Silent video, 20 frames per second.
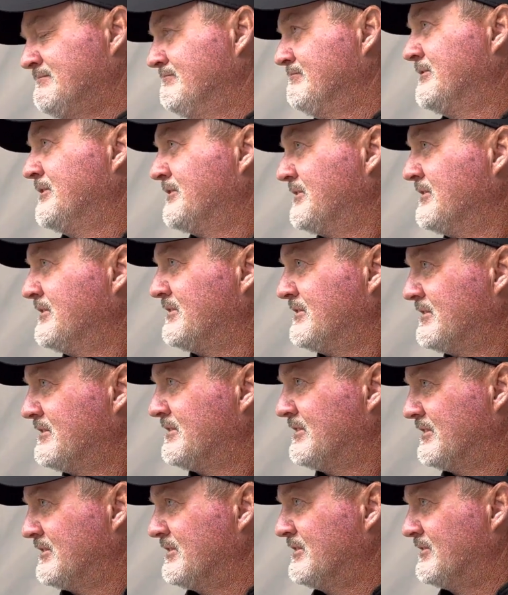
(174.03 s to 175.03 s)
This
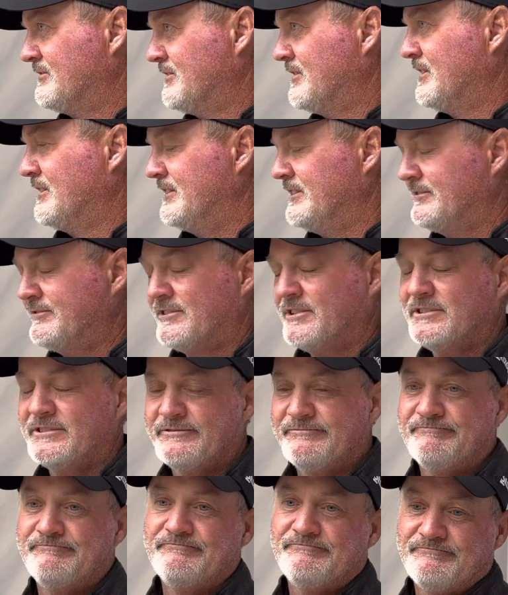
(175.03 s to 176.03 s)
is very
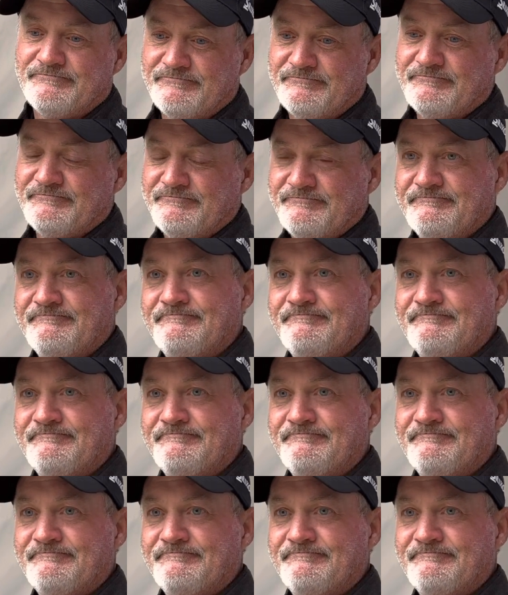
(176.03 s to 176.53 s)
different.